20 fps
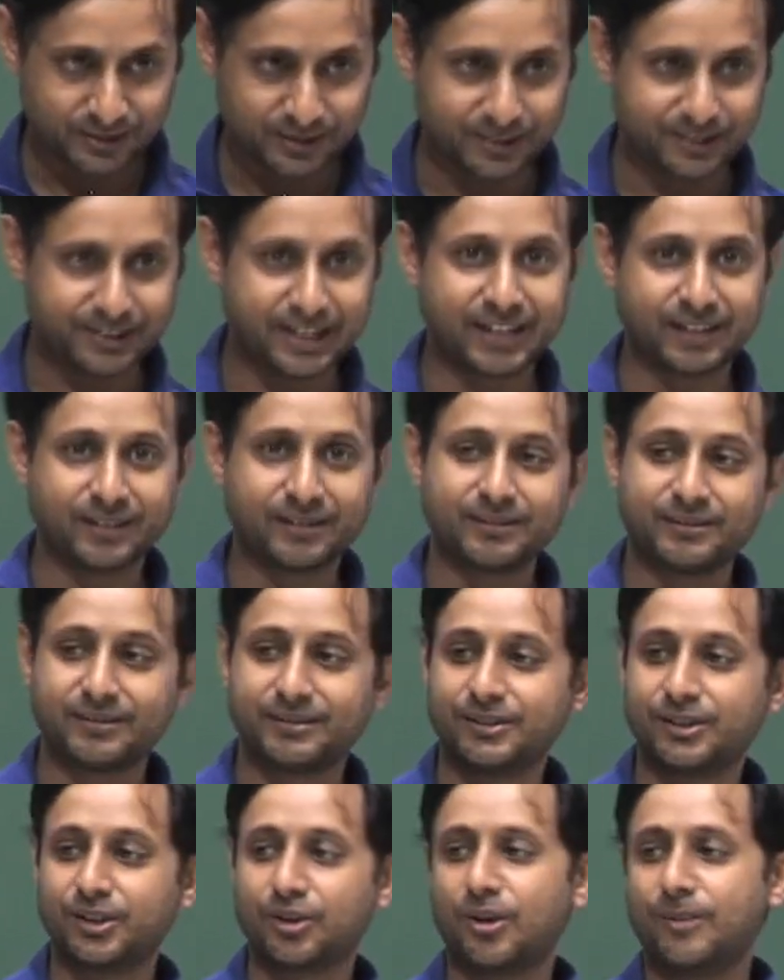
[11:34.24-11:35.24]
All right,
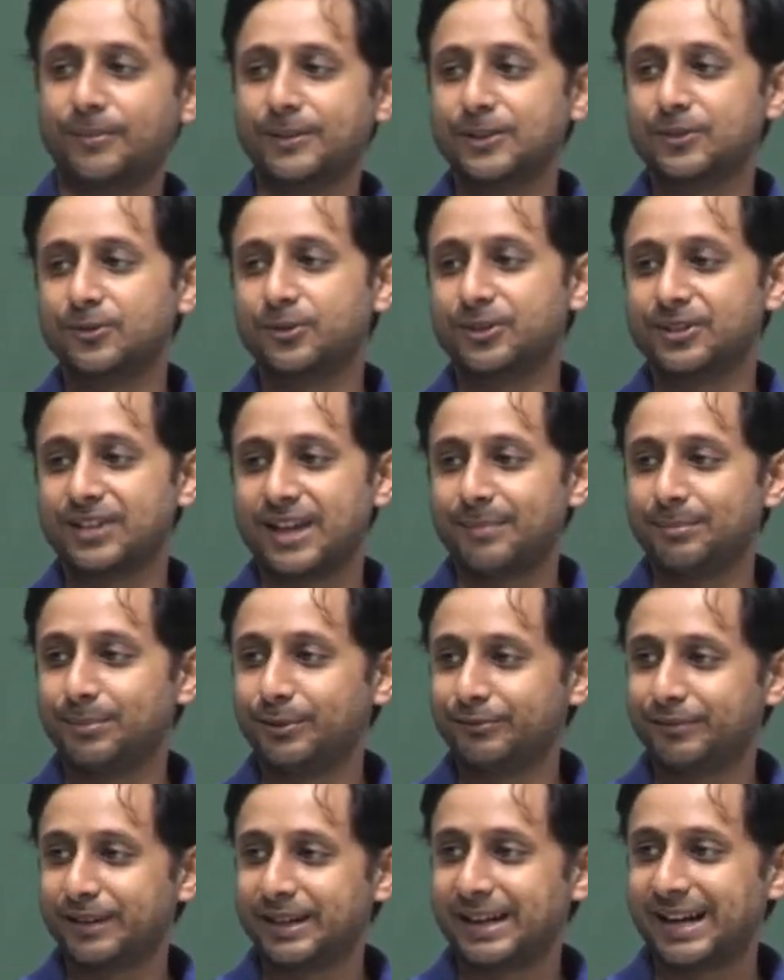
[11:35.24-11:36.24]
the common source
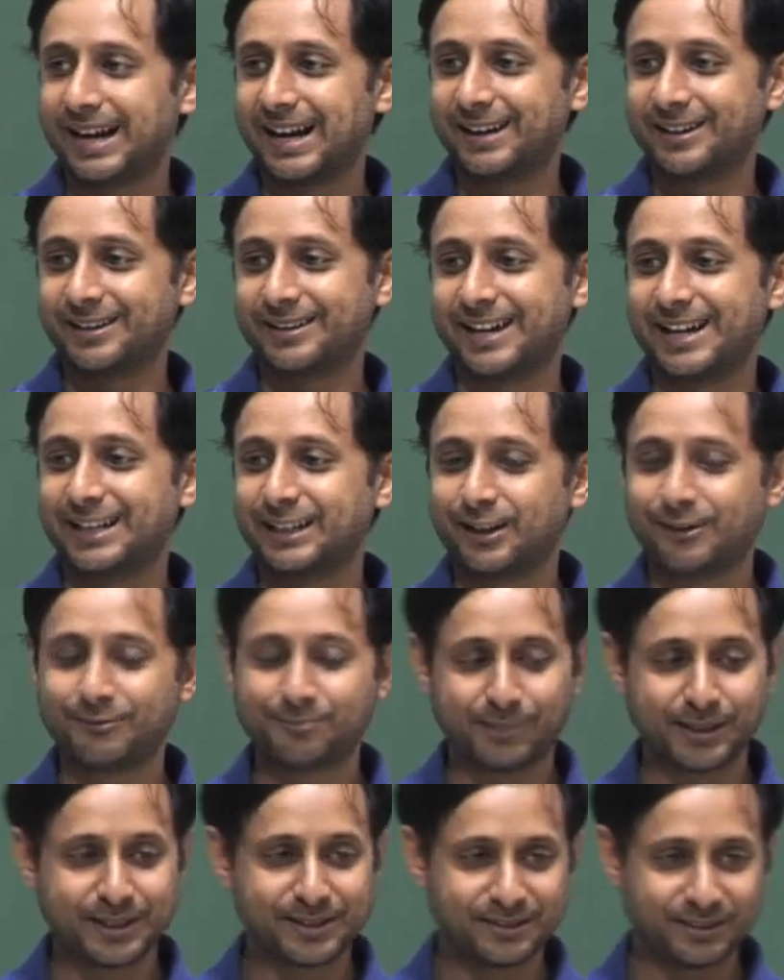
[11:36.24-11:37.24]
amplifier had a right
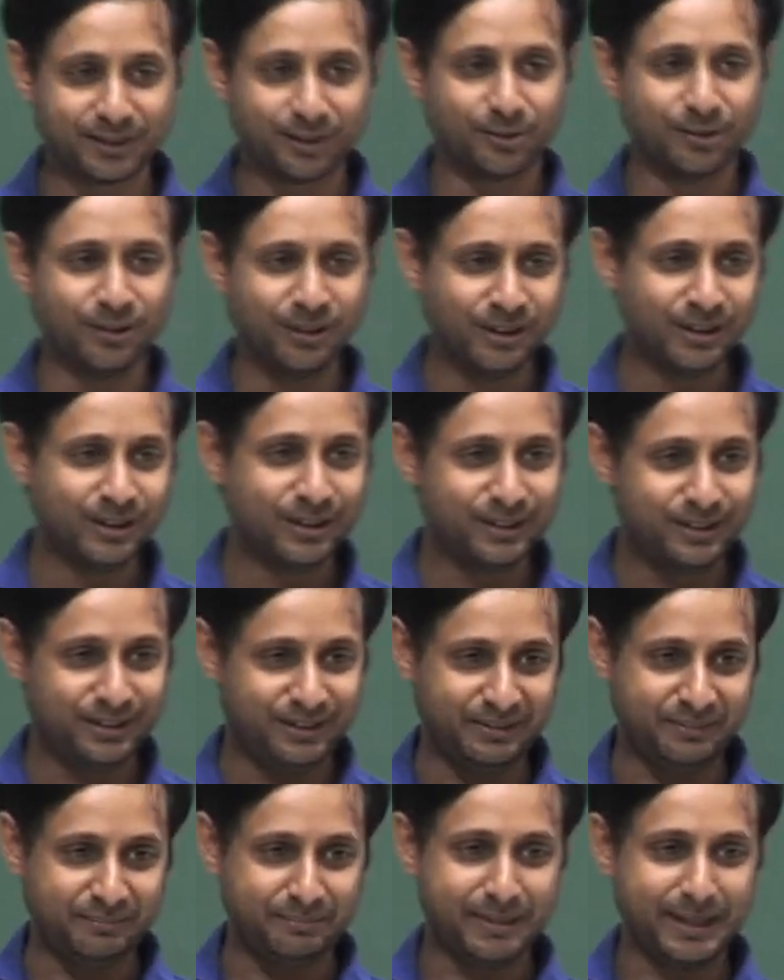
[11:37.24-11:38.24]
half plane 0,
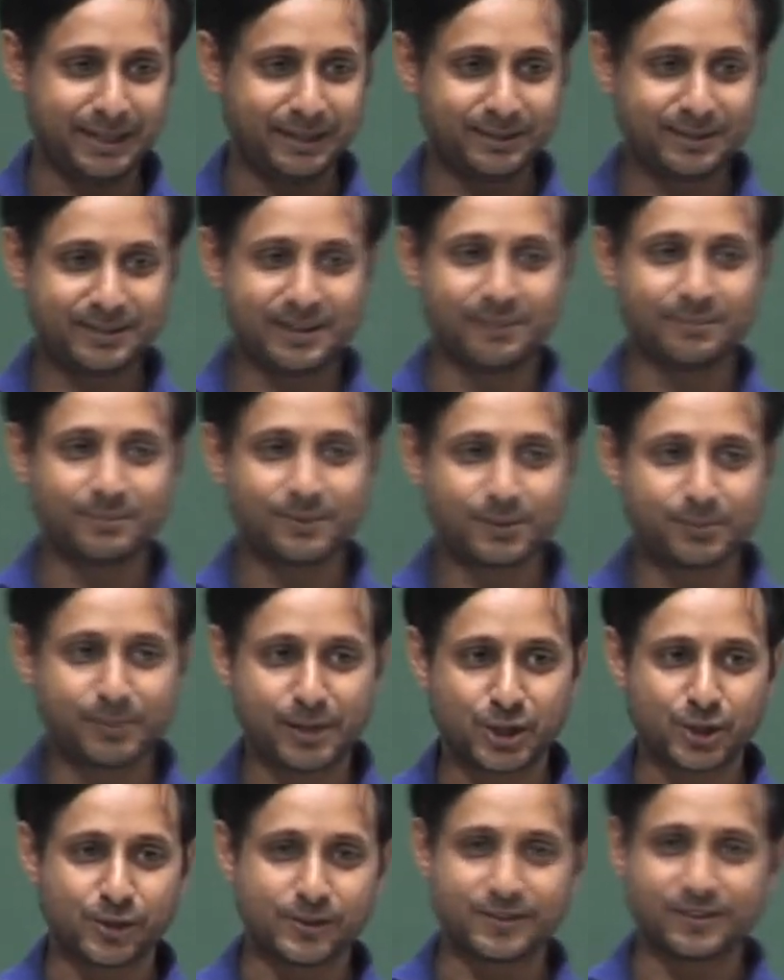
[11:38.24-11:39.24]
it made it some
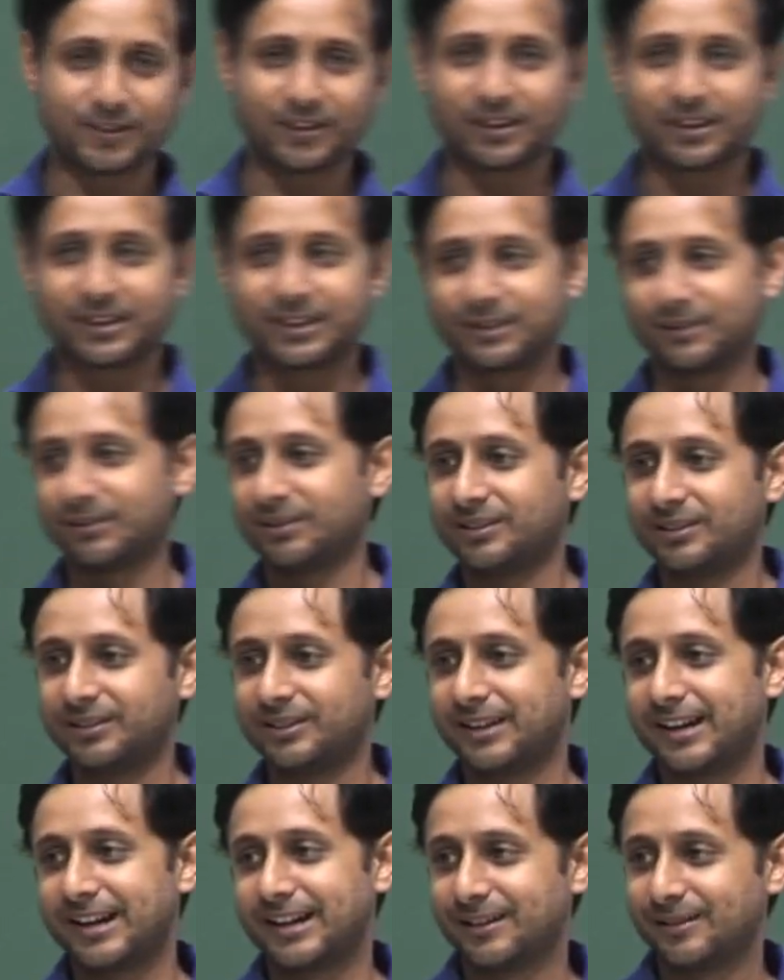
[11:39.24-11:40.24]
special circuit,
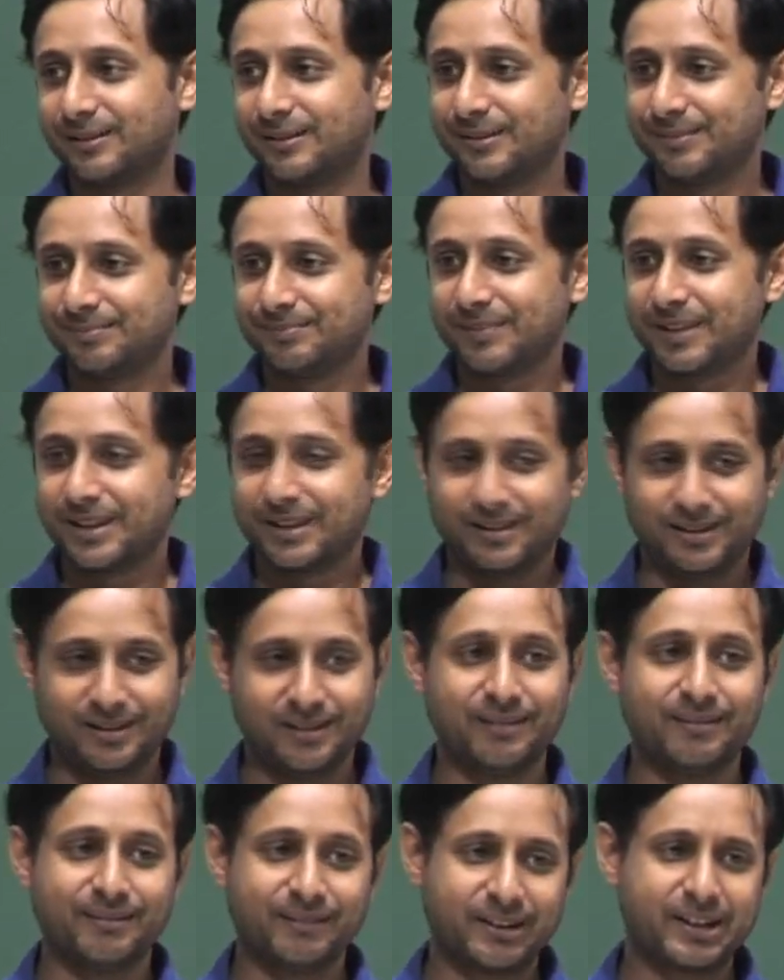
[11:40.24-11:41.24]
right?
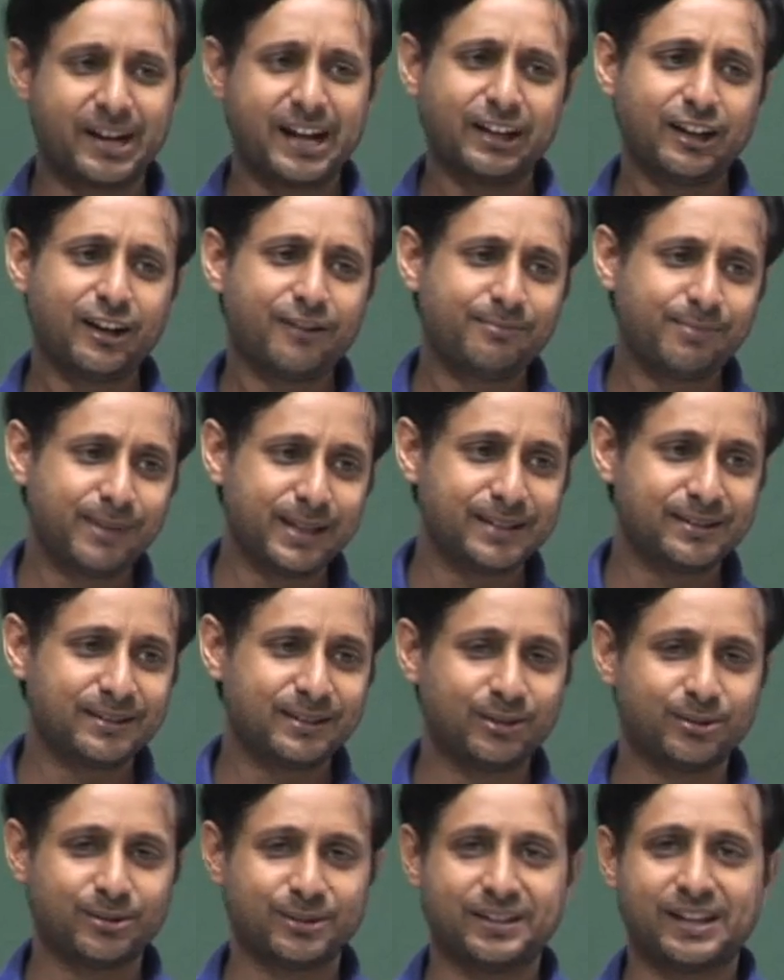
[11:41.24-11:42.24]
A right half plane
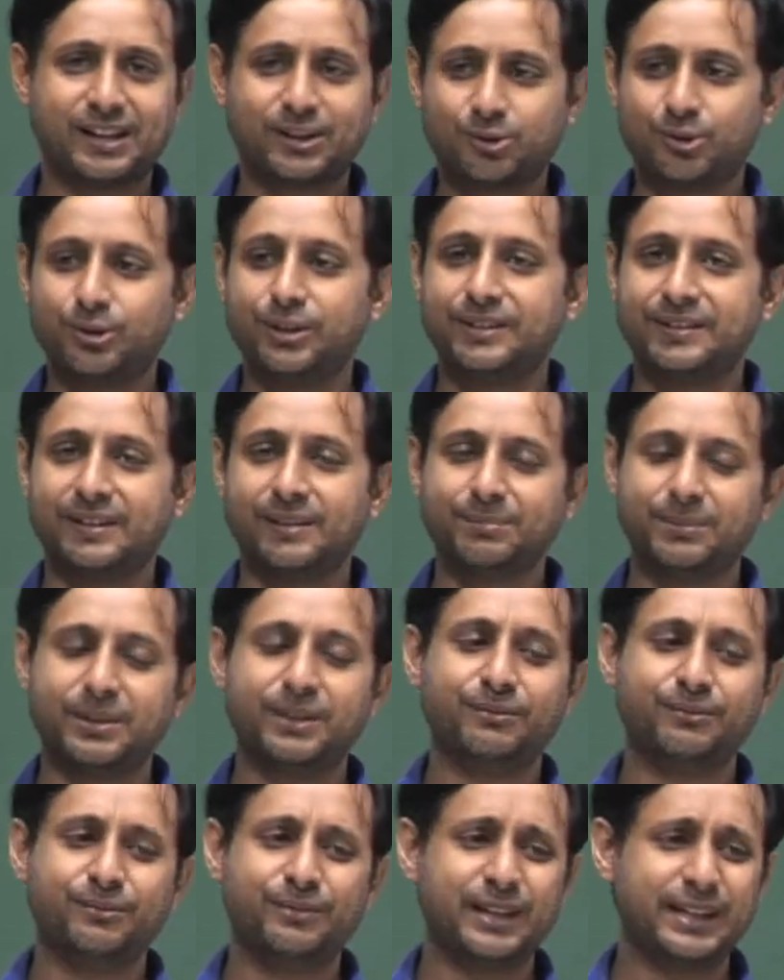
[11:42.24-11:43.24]
0 is actually
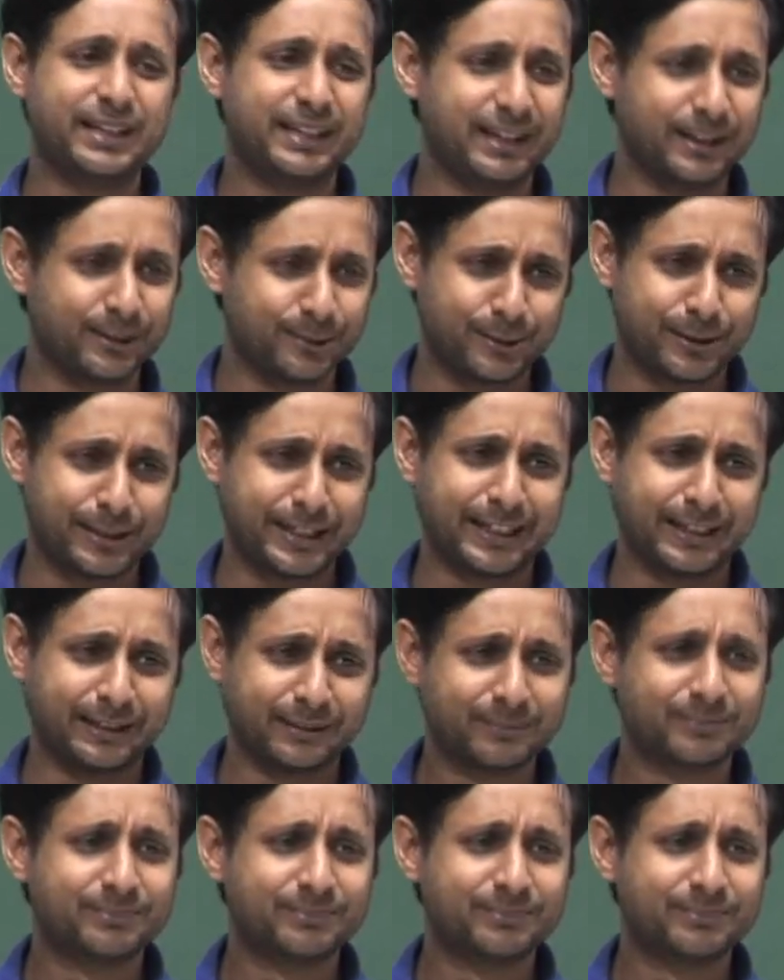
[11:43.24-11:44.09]
something very annoying.